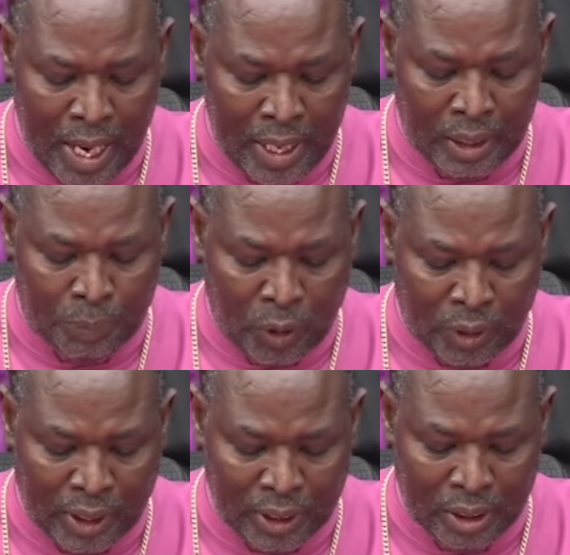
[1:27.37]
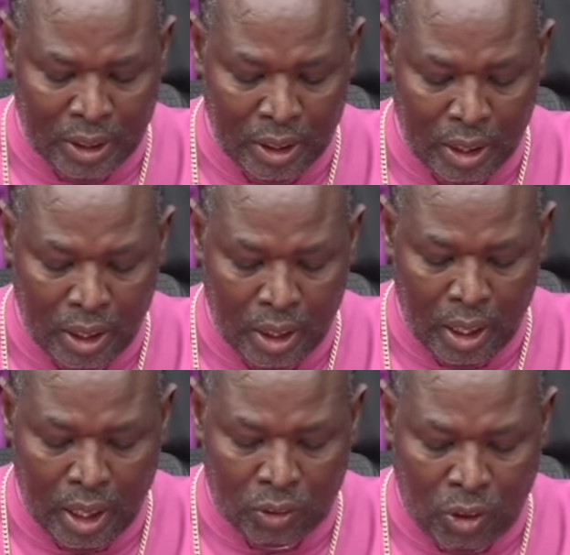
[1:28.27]
current protest
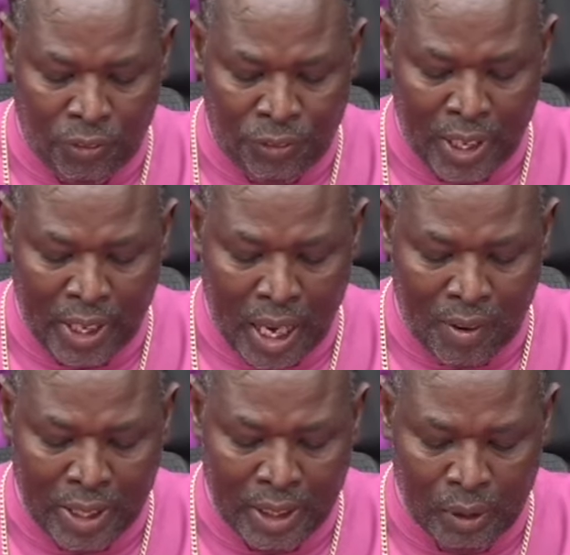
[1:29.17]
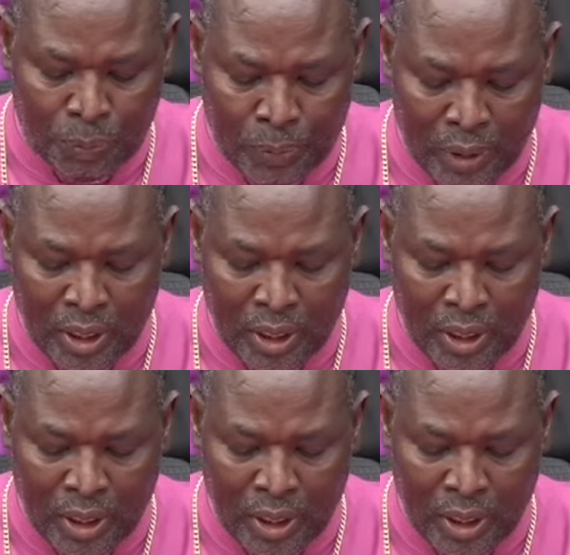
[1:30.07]
and convey our deep,